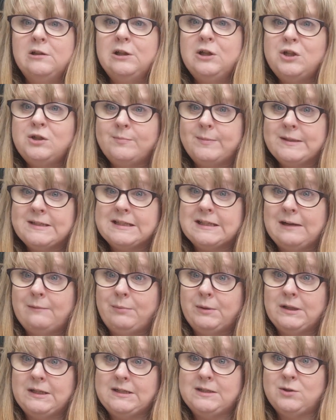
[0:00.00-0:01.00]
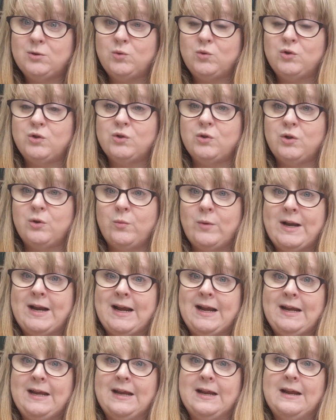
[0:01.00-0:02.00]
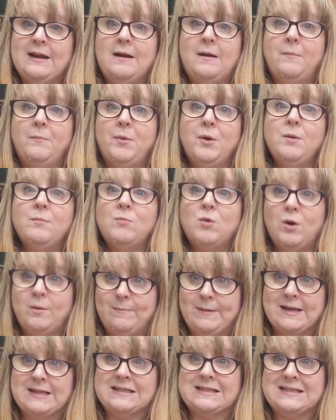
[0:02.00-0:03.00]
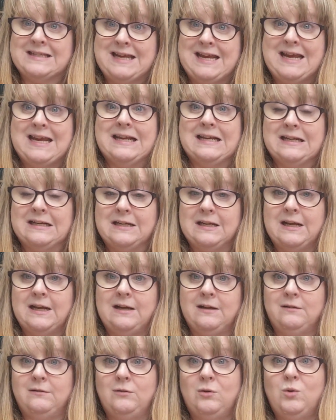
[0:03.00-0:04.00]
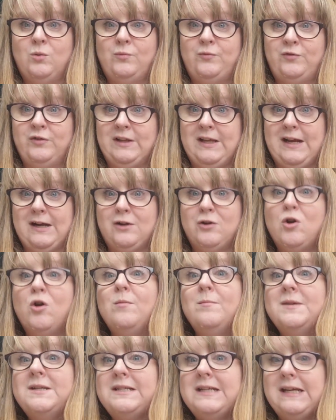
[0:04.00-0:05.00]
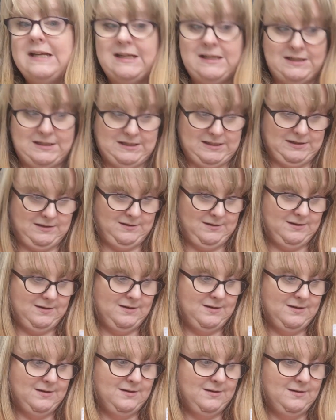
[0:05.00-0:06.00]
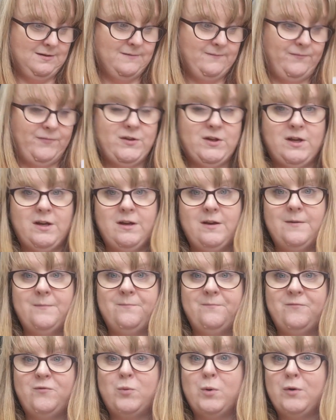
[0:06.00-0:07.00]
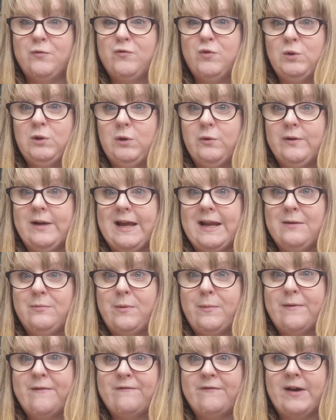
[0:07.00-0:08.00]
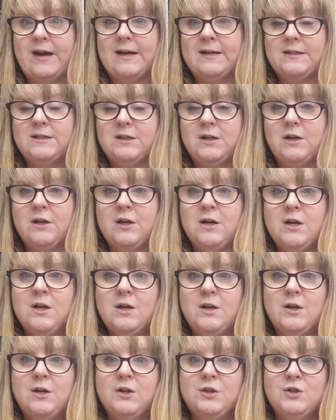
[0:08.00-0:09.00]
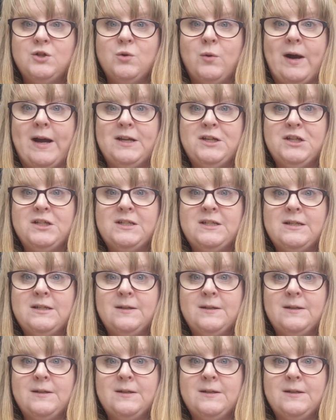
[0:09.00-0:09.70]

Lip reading: loose, but deliberately so that when I put more bits in, it'll hopefully accommodate the portfolio getting a wee bit fatter. So I